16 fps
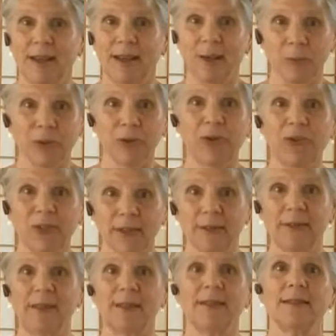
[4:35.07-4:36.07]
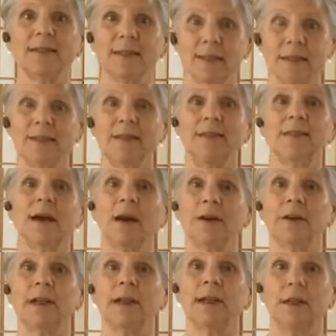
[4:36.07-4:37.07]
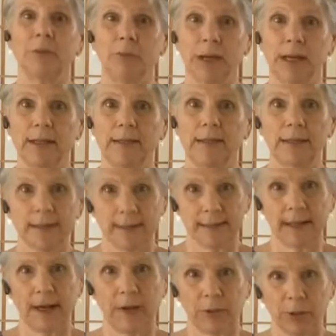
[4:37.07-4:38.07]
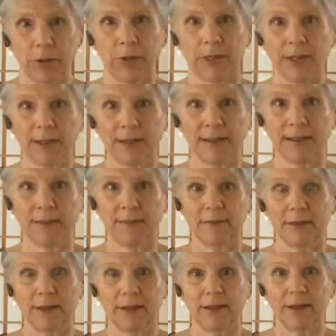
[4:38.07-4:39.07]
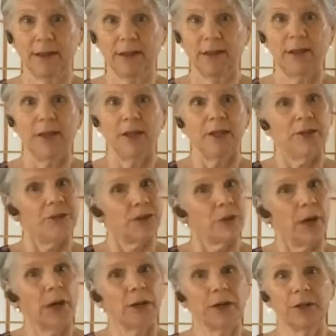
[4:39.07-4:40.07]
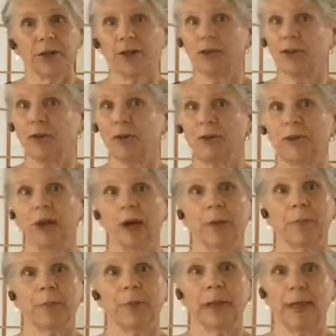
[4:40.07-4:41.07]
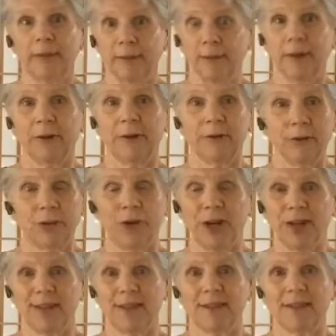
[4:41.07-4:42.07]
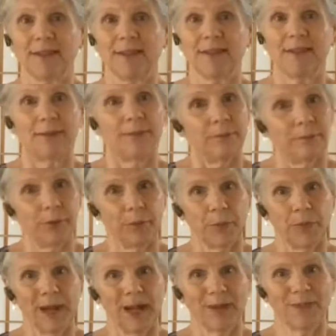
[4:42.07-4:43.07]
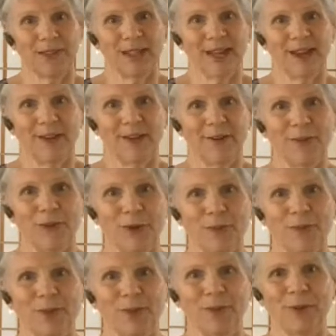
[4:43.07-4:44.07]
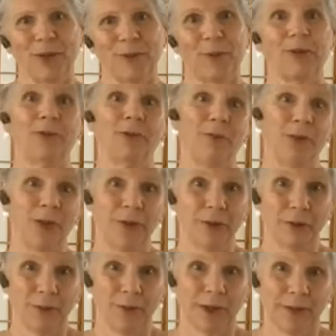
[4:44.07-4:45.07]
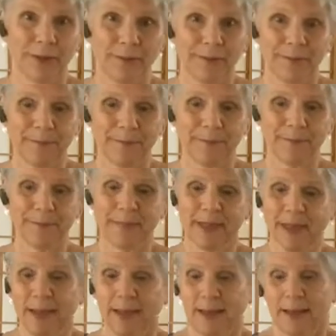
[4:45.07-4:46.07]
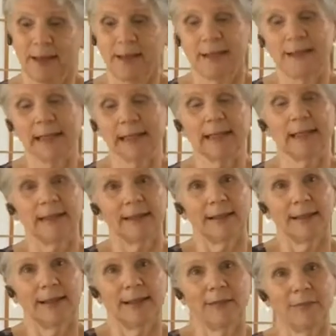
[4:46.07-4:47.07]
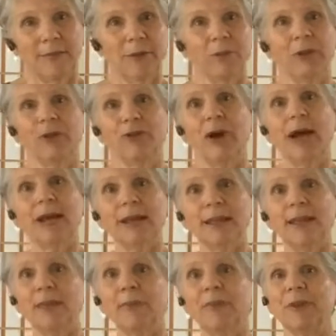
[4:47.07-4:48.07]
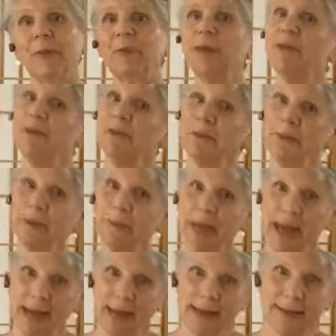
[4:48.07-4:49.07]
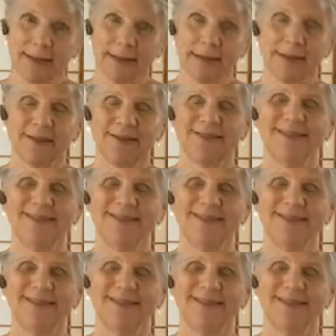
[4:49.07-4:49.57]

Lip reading: And Moses said, this is our daily bread. This is how we're going to live. So our good shows up. It's there for us, but perhaps not in a form that we were familiar with. Secondly, when we try to keep something from the past,